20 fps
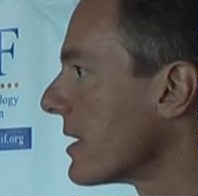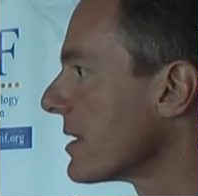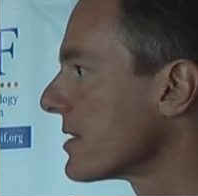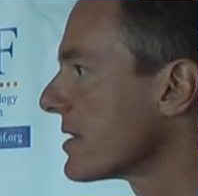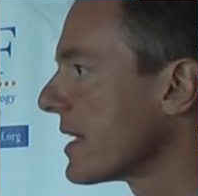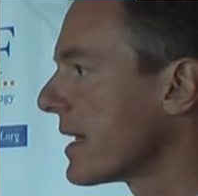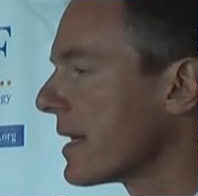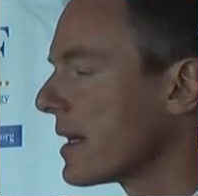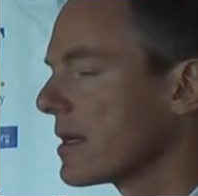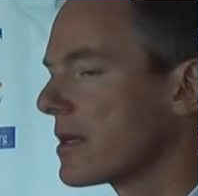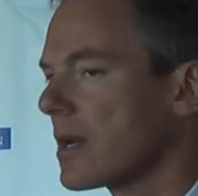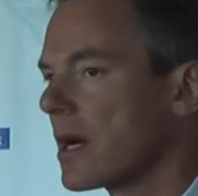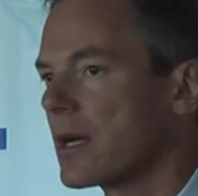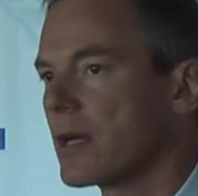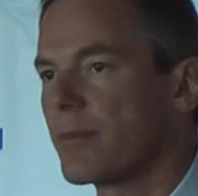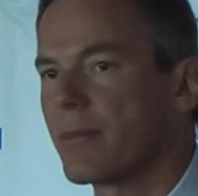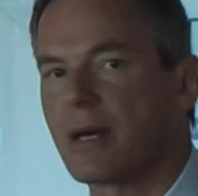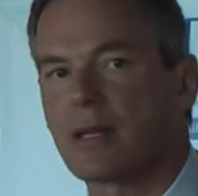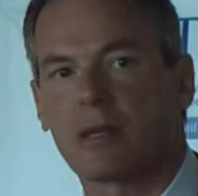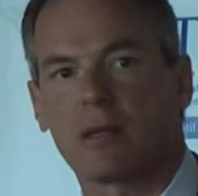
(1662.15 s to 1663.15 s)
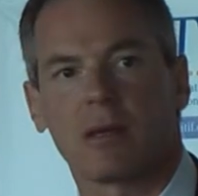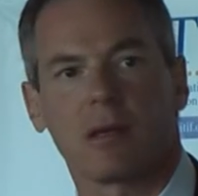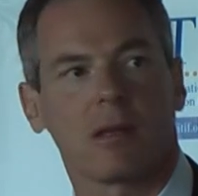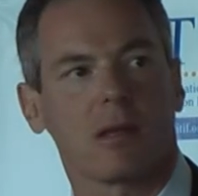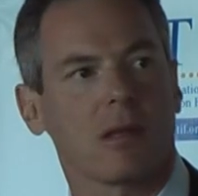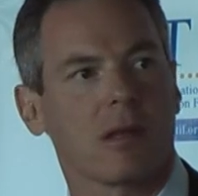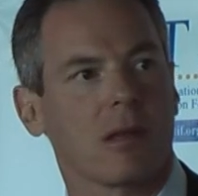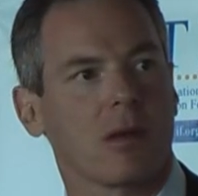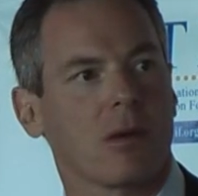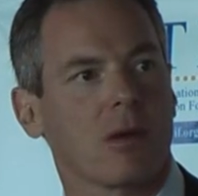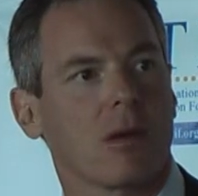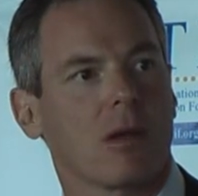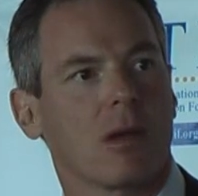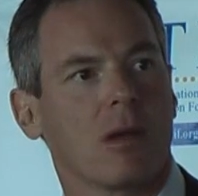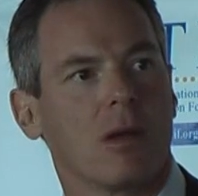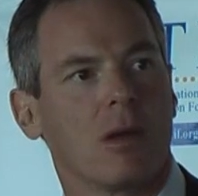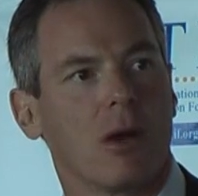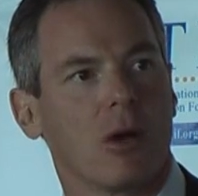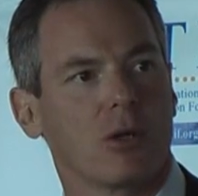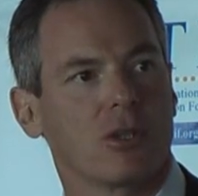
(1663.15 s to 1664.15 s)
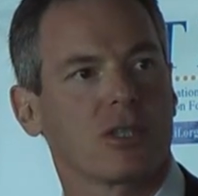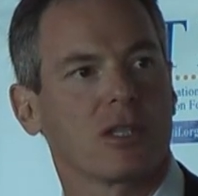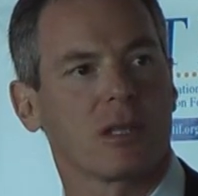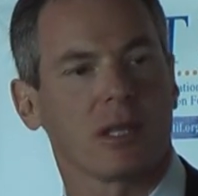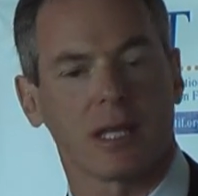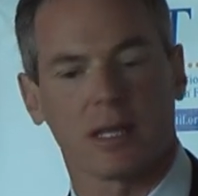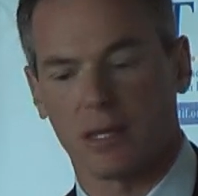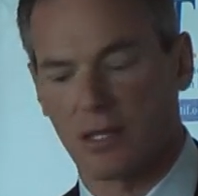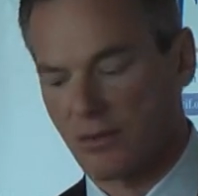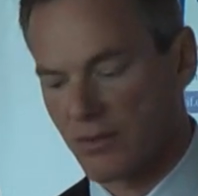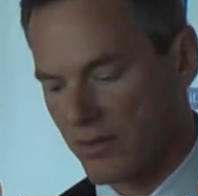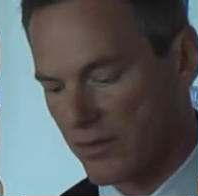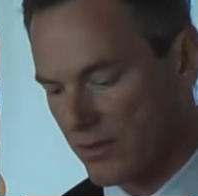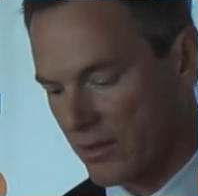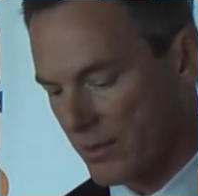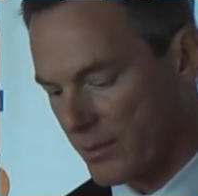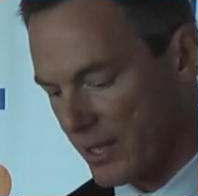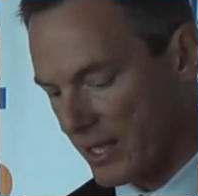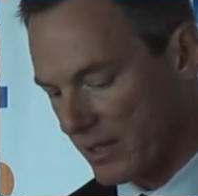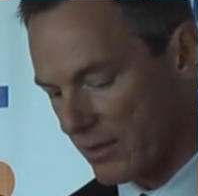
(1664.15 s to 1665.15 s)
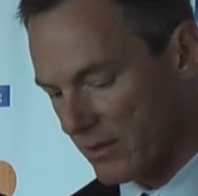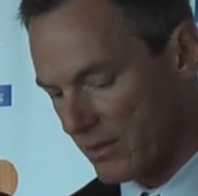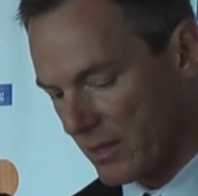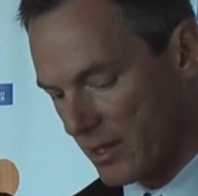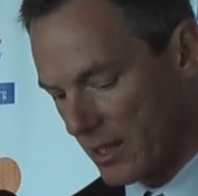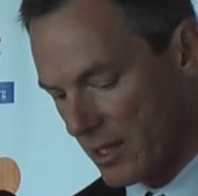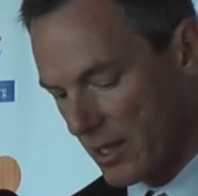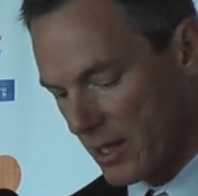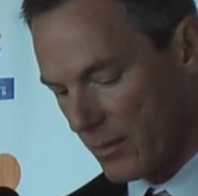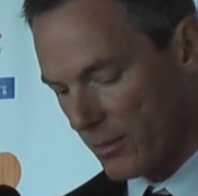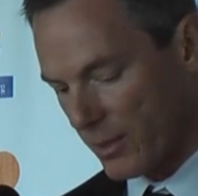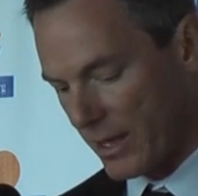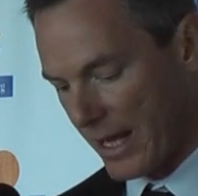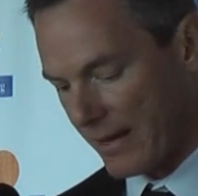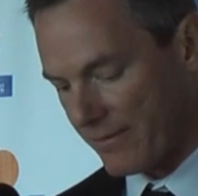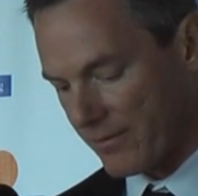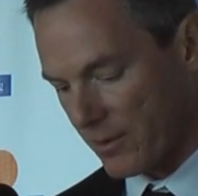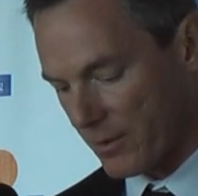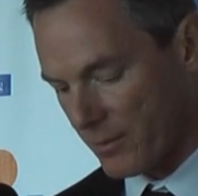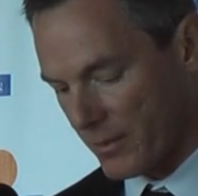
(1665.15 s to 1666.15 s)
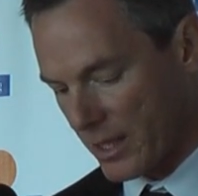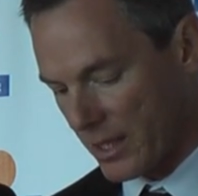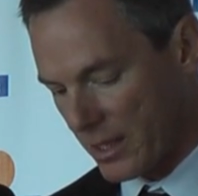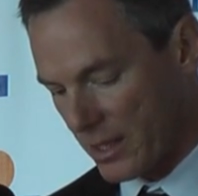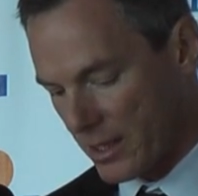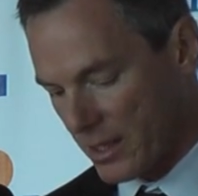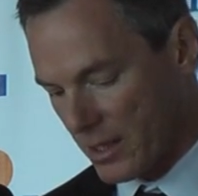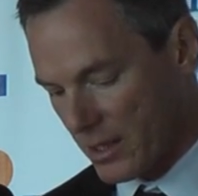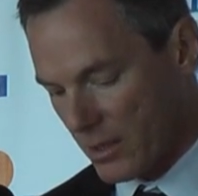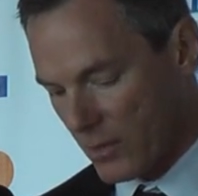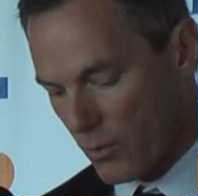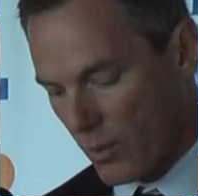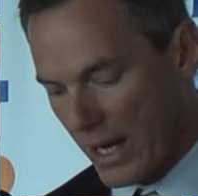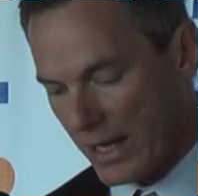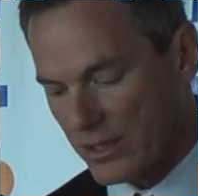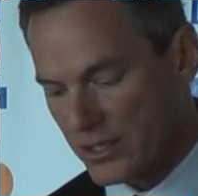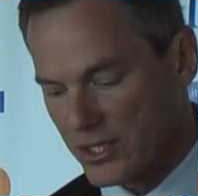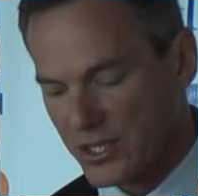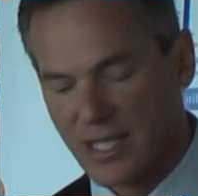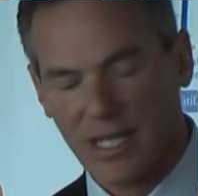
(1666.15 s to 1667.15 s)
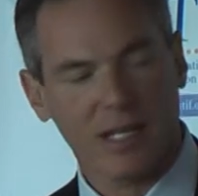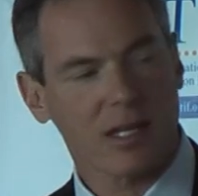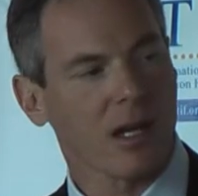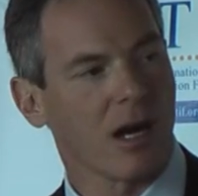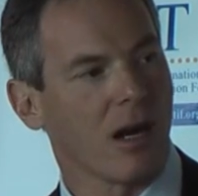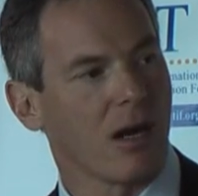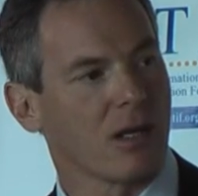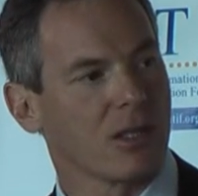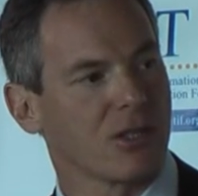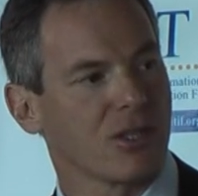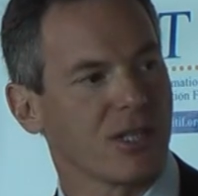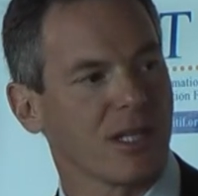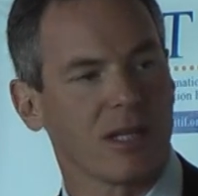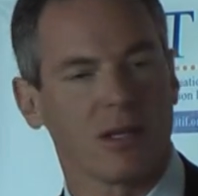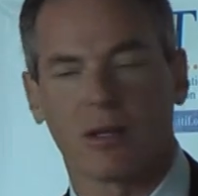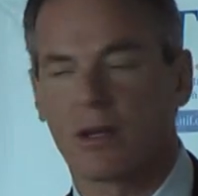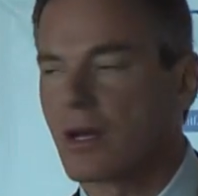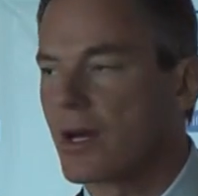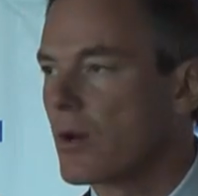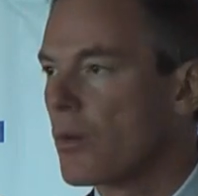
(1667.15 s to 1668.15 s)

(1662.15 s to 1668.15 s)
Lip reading: I was talking about the notion that this is the biggest platform, but wireless technology,